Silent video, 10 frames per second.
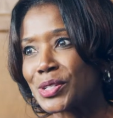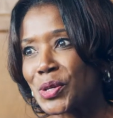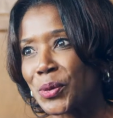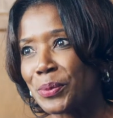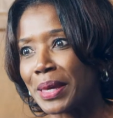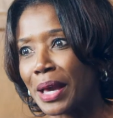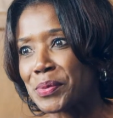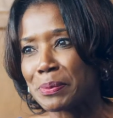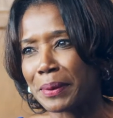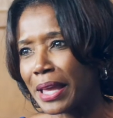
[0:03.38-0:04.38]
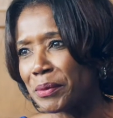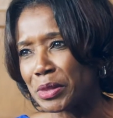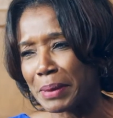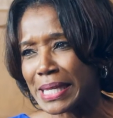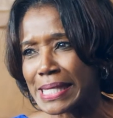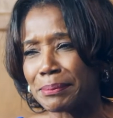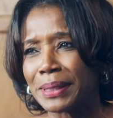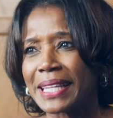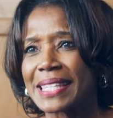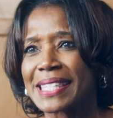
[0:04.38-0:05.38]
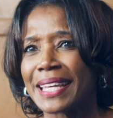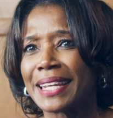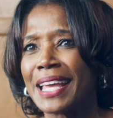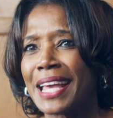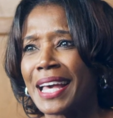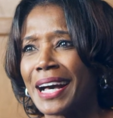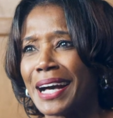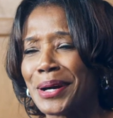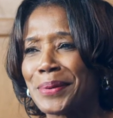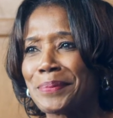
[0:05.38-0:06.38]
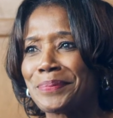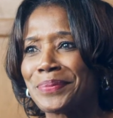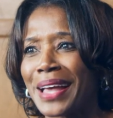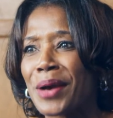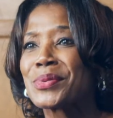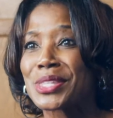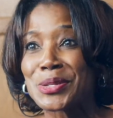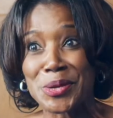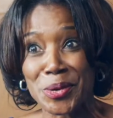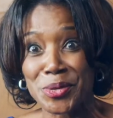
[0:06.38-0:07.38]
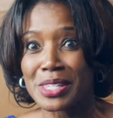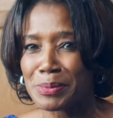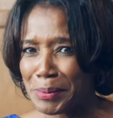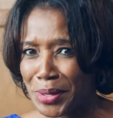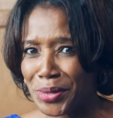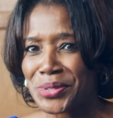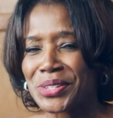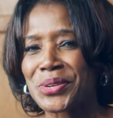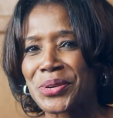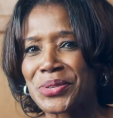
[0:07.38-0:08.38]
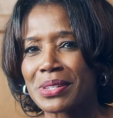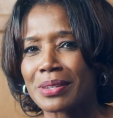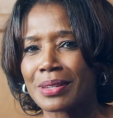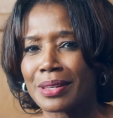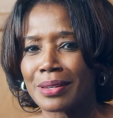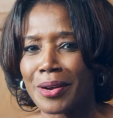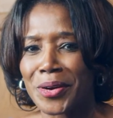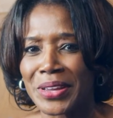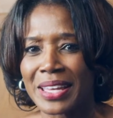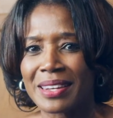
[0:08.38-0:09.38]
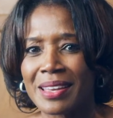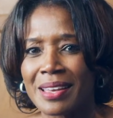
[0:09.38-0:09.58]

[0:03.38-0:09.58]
told me. I was playing with my siblings, and I was the nurse, because my mother is a nurse, an RN.